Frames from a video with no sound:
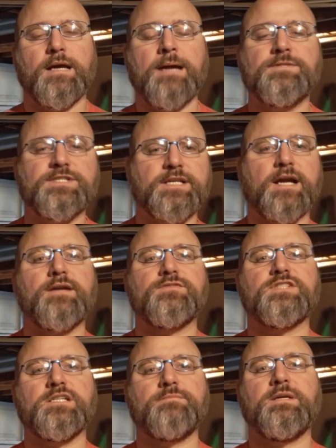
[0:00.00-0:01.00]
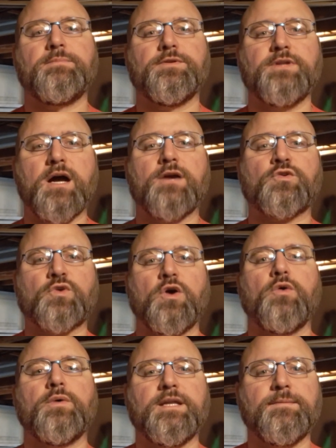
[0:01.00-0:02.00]
I'm just tired of seeing people not
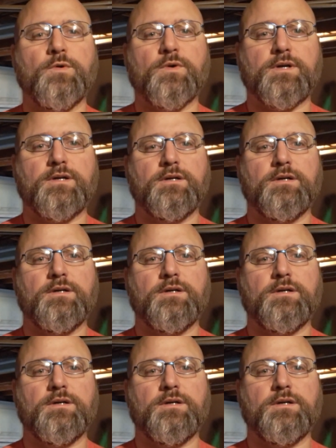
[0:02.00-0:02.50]
grow anymore.